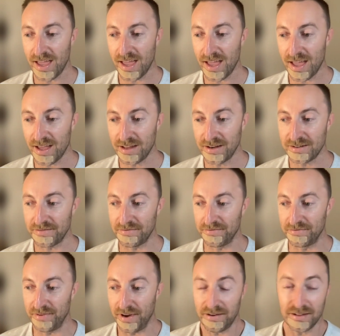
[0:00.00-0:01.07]
And
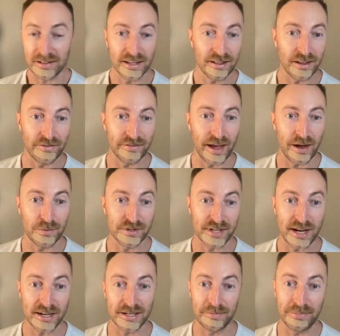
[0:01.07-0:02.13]
very little of that was
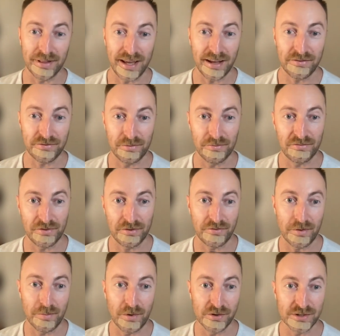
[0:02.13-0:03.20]
actually planned for
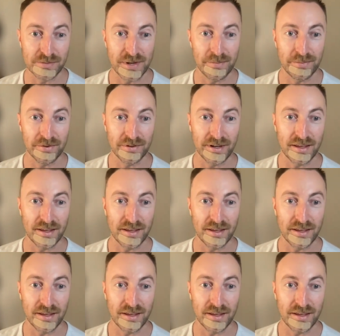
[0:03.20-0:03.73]
most people.